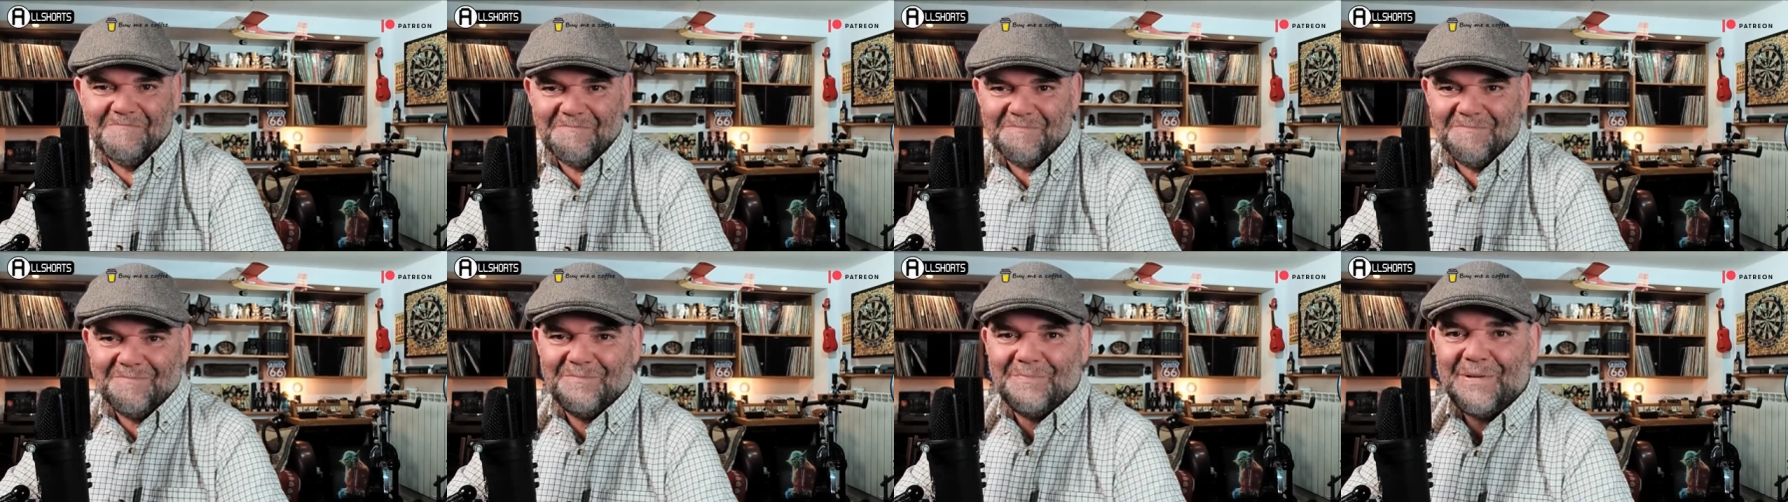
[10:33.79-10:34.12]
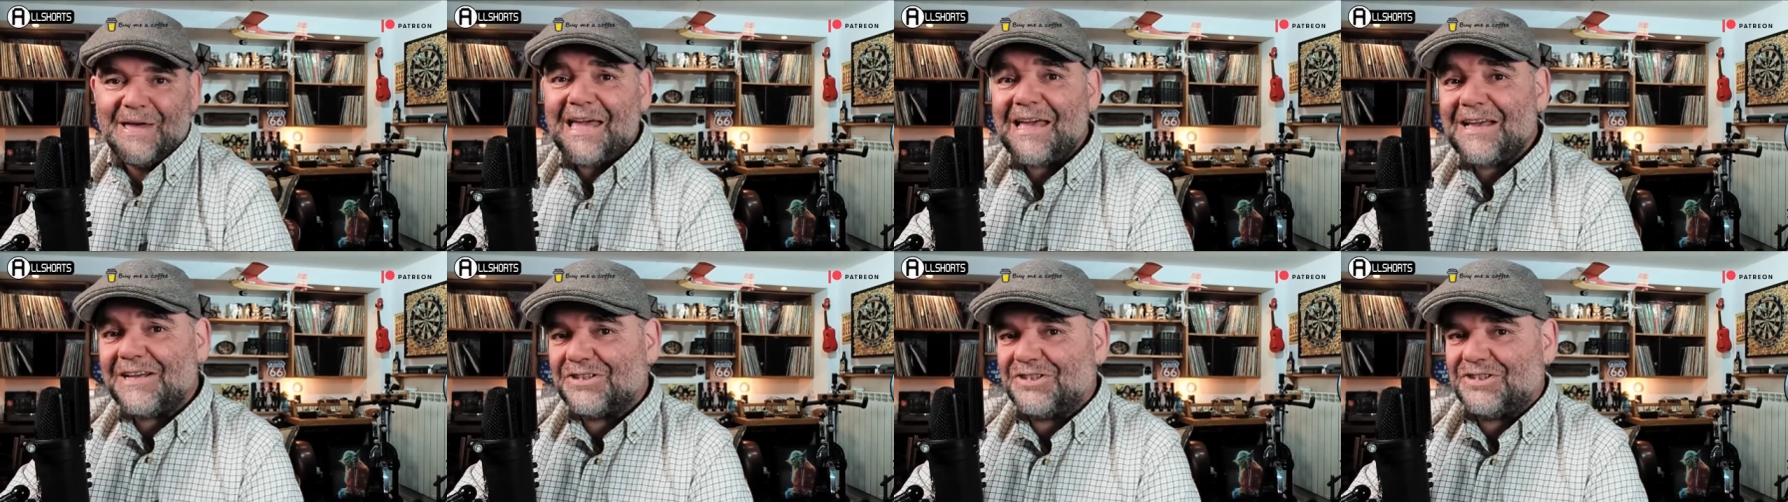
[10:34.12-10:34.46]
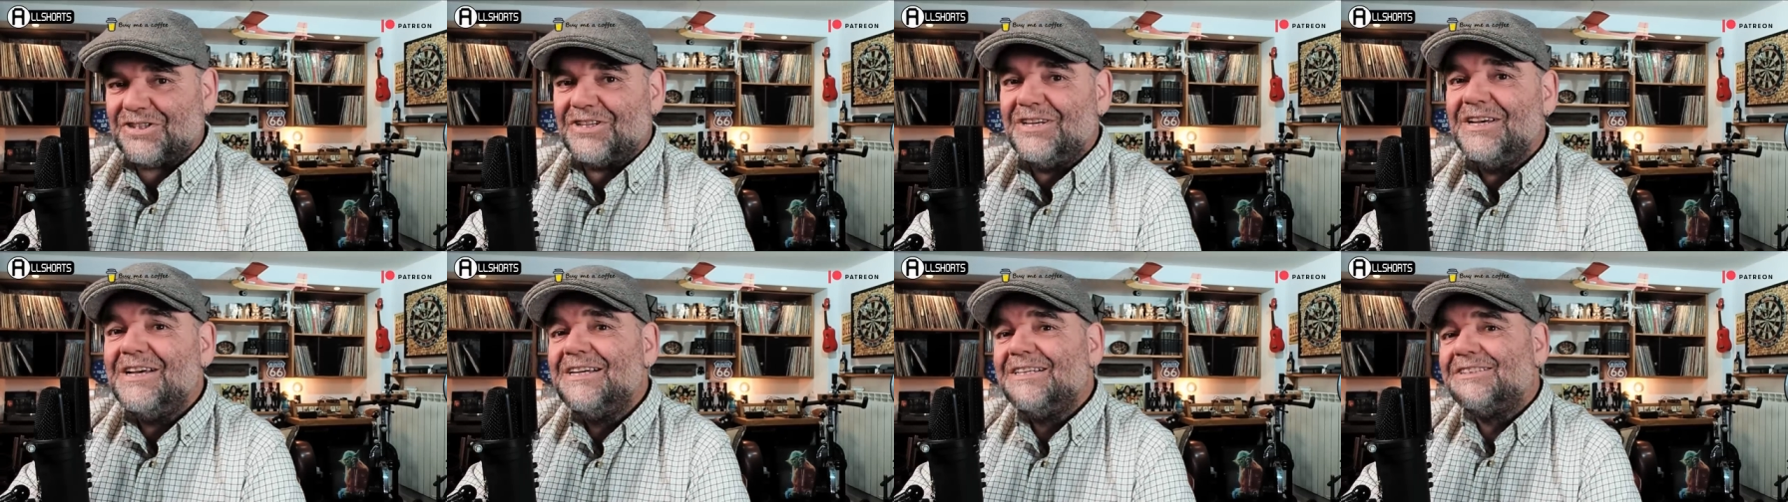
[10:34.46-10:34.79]
back
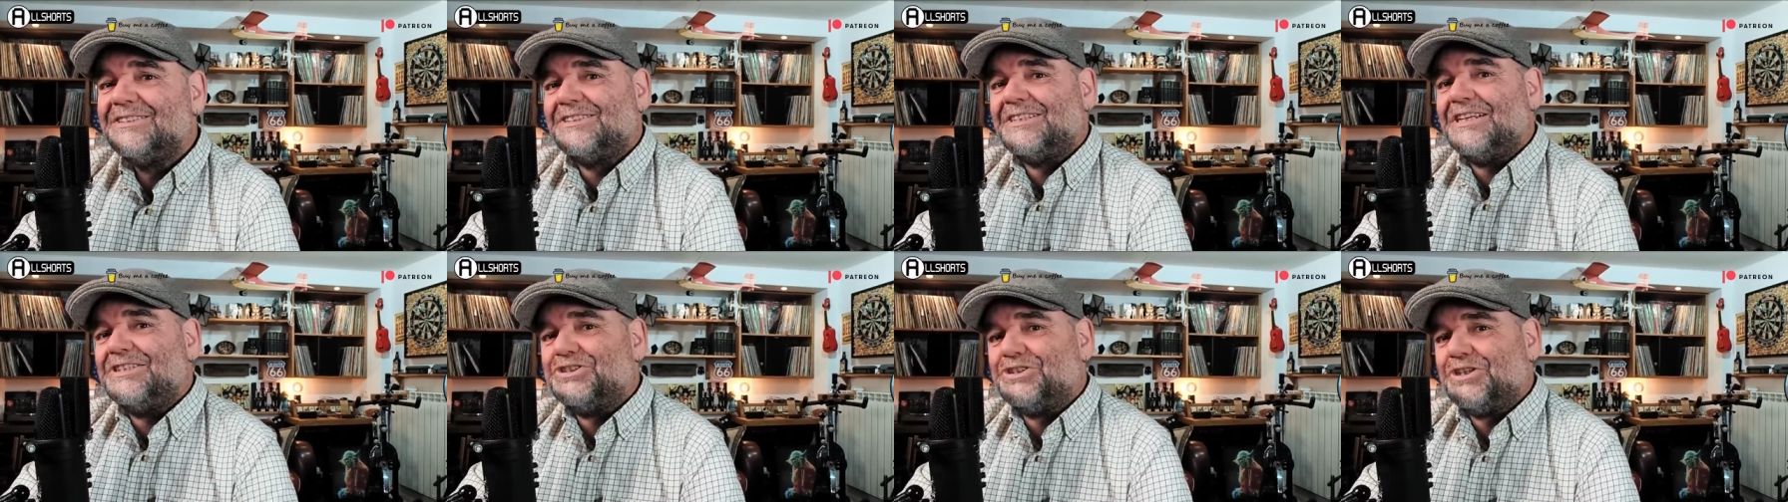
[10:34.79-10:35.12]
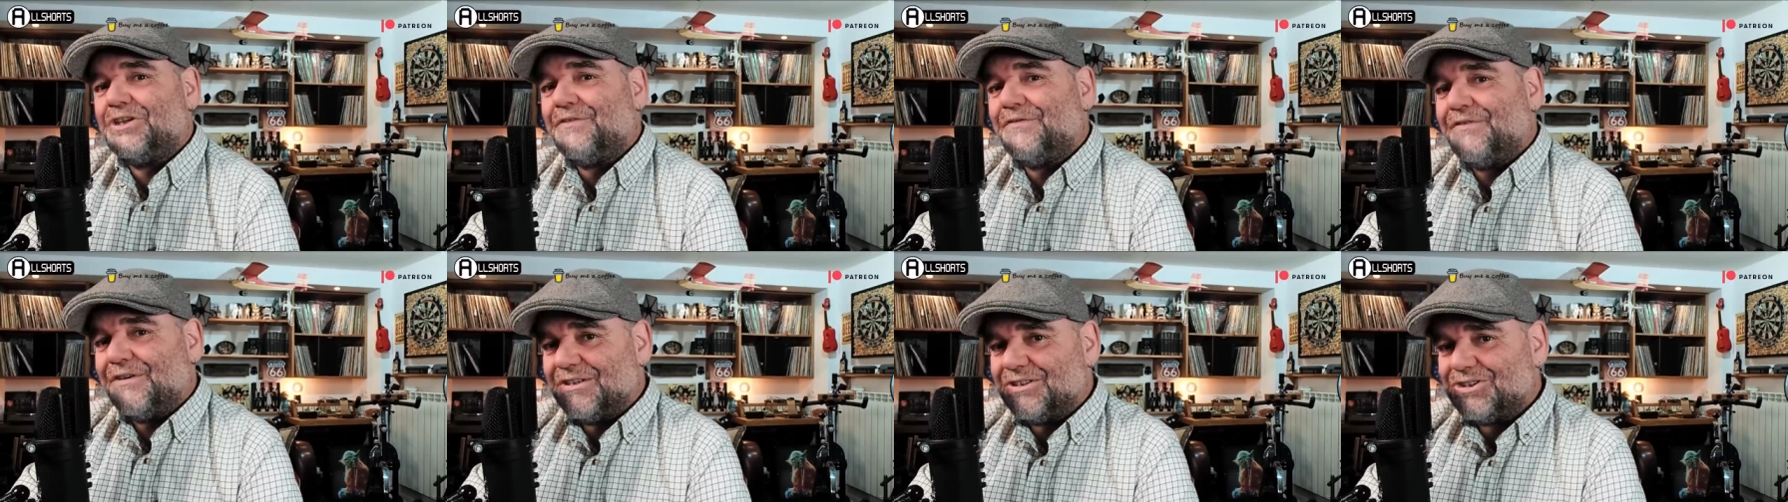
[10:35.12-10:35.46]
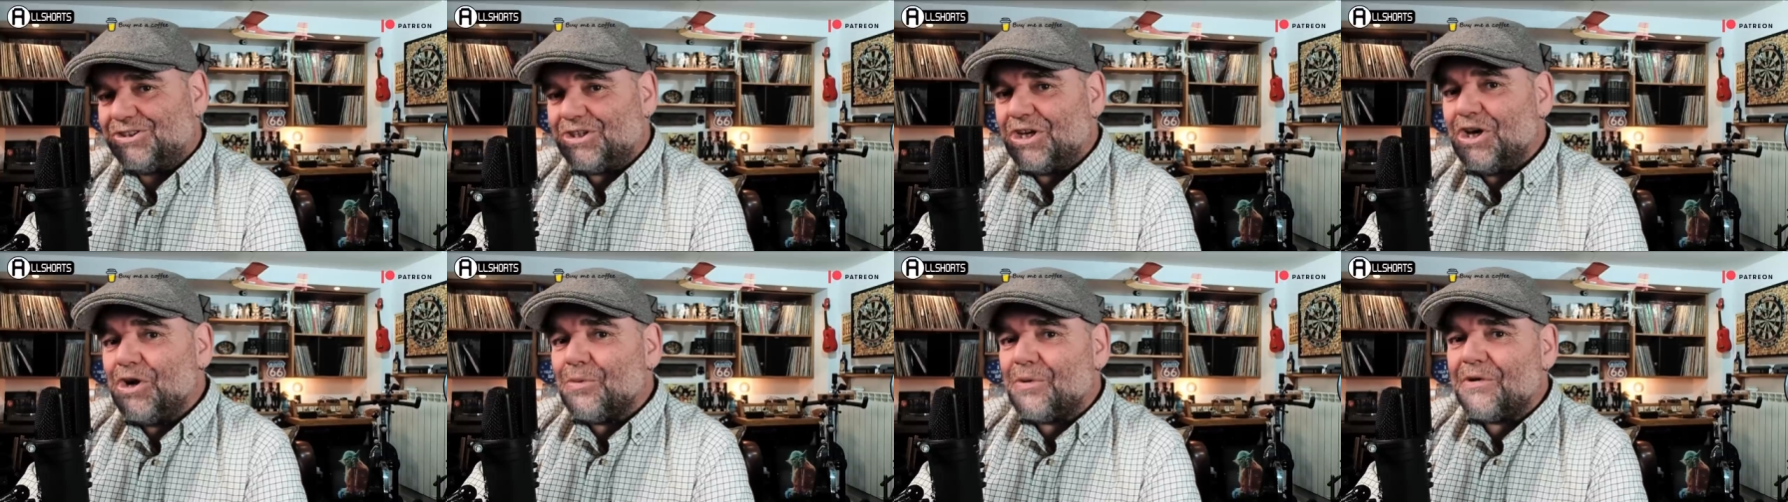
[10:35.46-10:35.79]
to
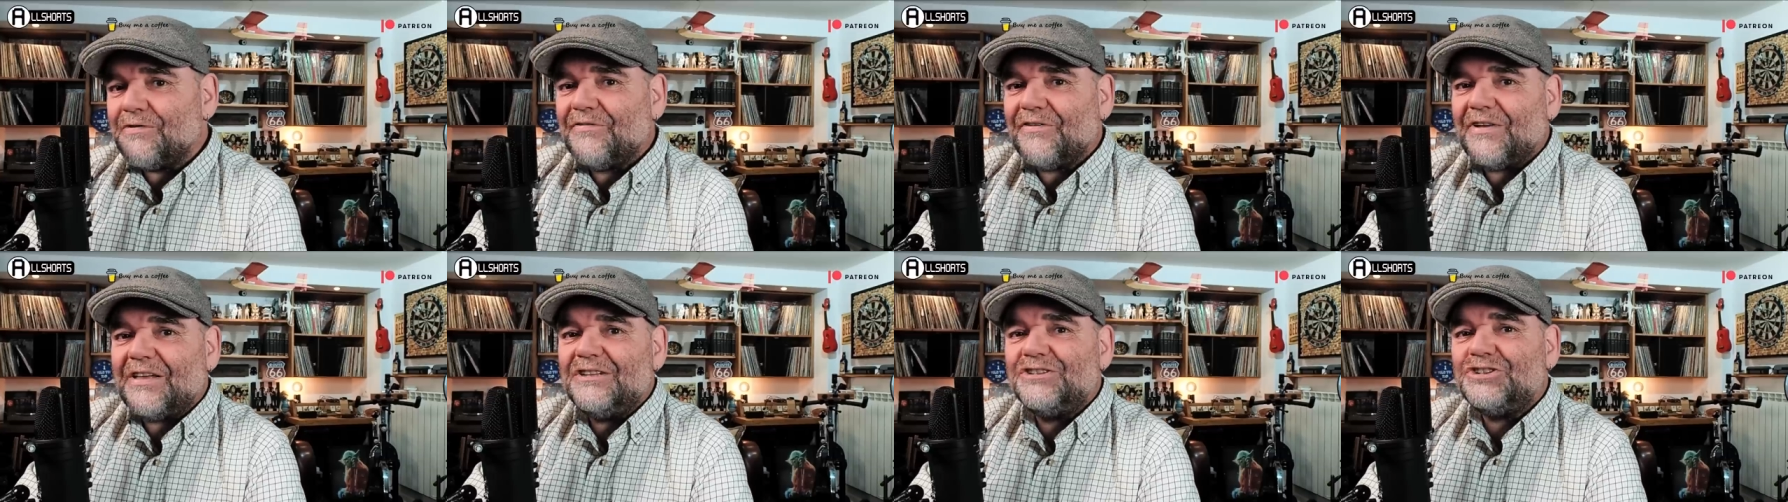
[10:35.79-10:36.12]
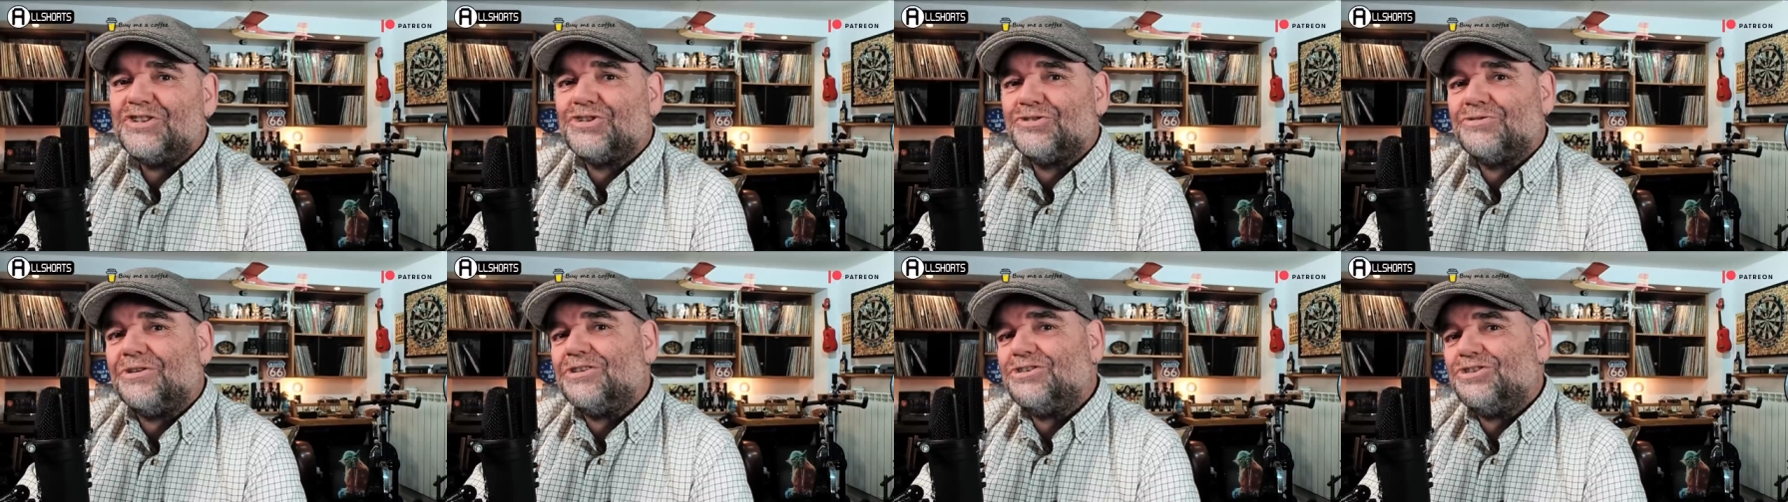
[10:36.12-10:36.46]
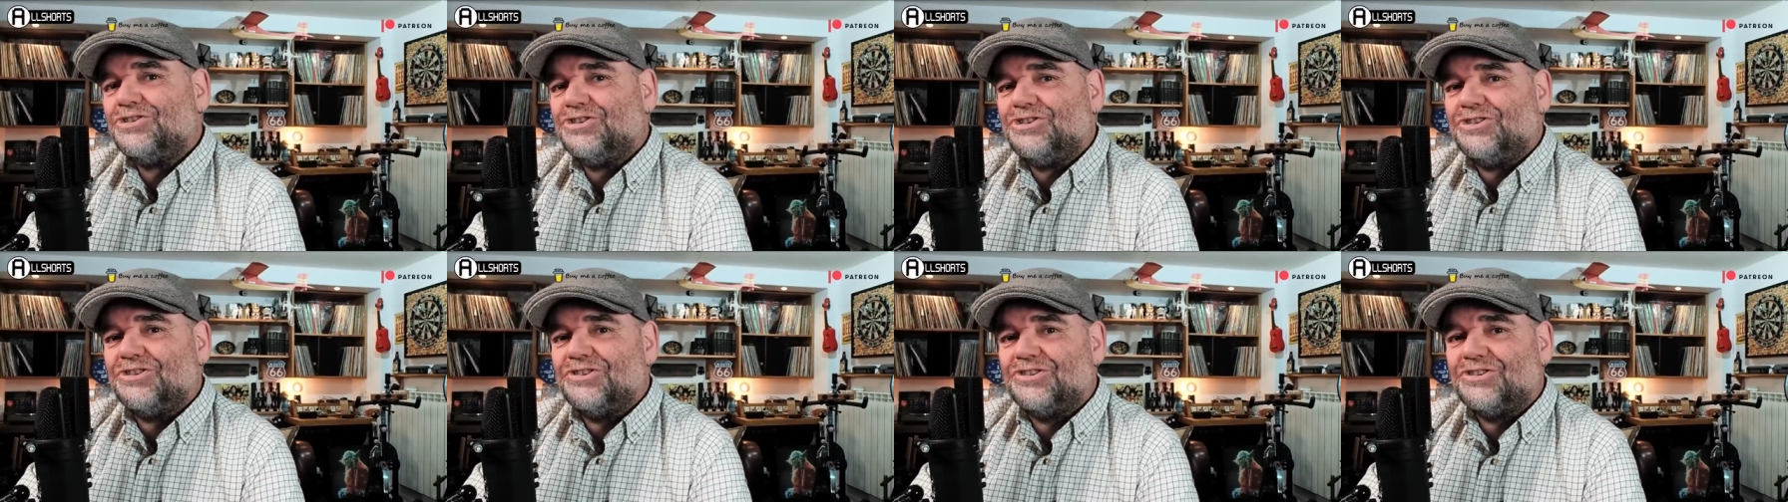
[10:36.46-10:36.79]
Sashkovich with
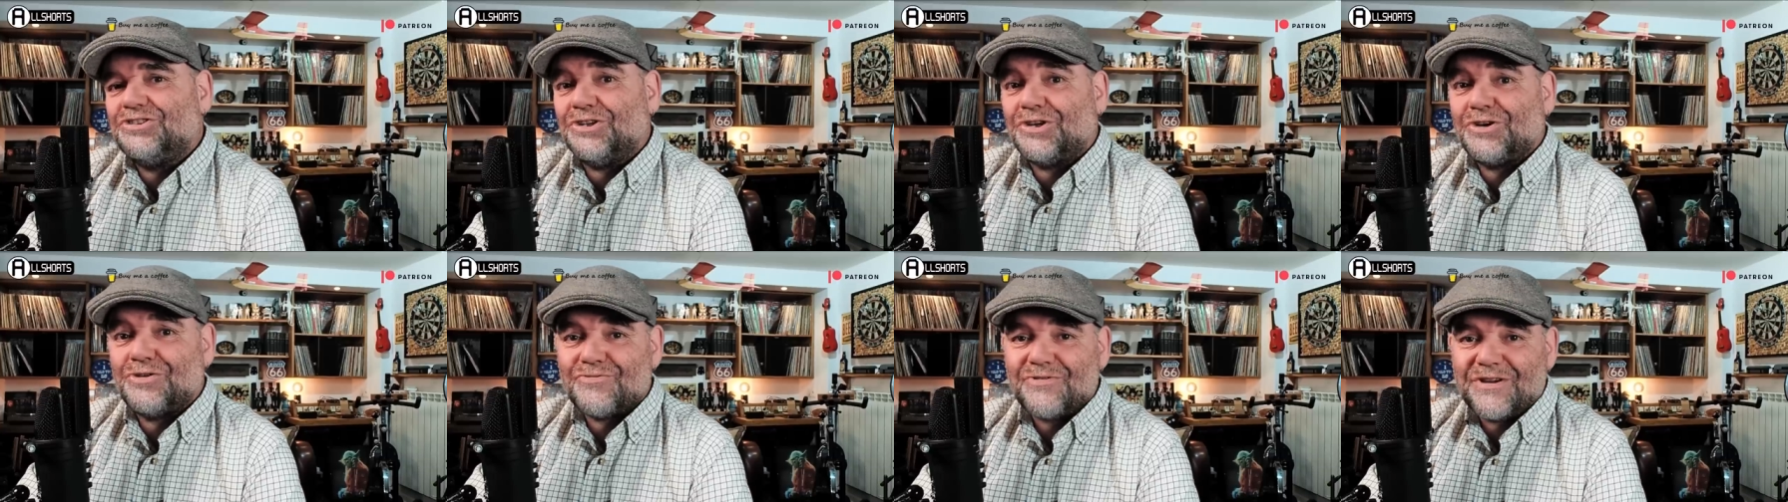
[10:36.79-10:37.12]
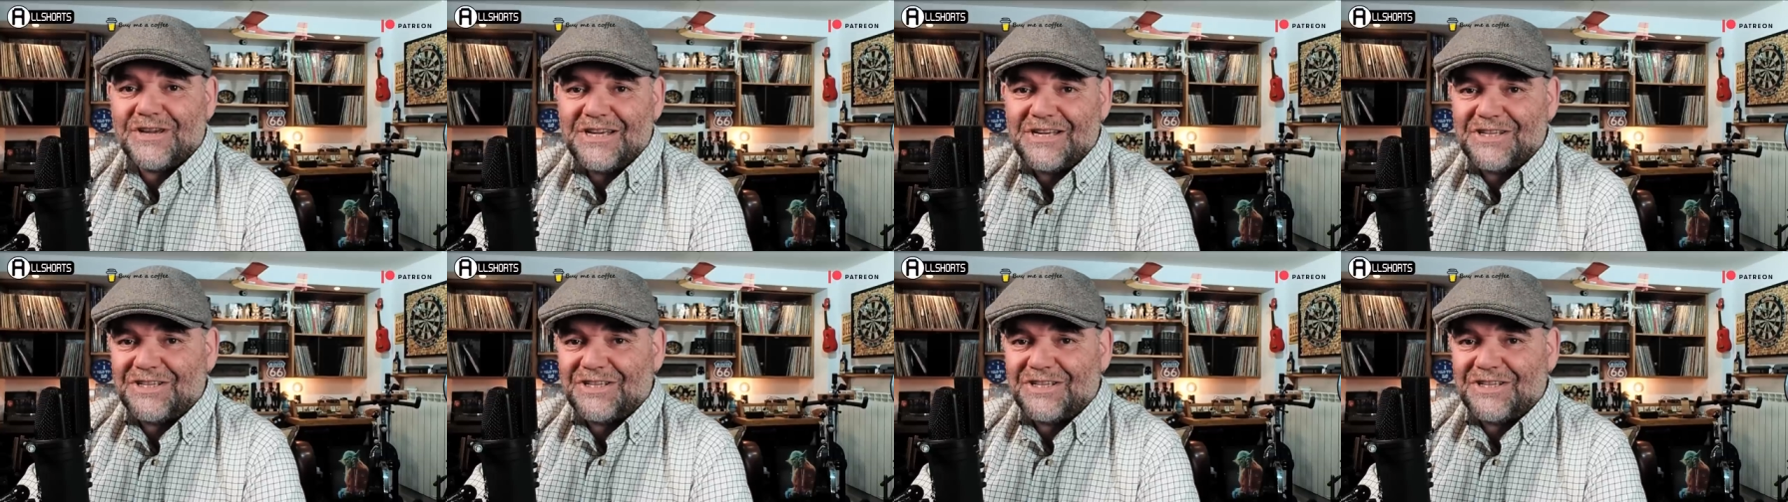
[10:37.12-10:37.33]
instructions to agree